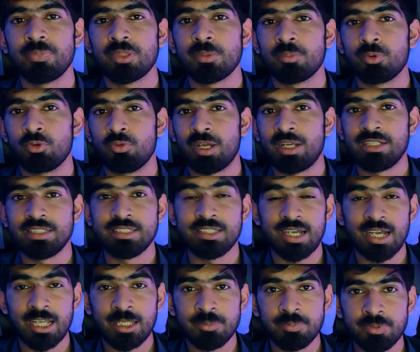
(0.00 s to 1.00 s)
provide the
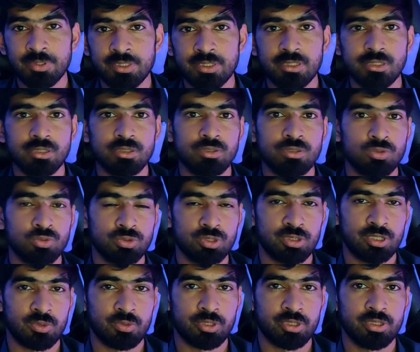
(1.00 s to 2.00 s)
IP to the
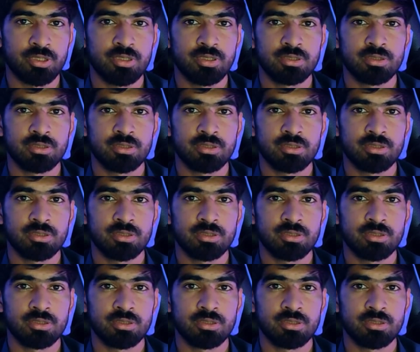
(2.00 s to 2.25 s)
router.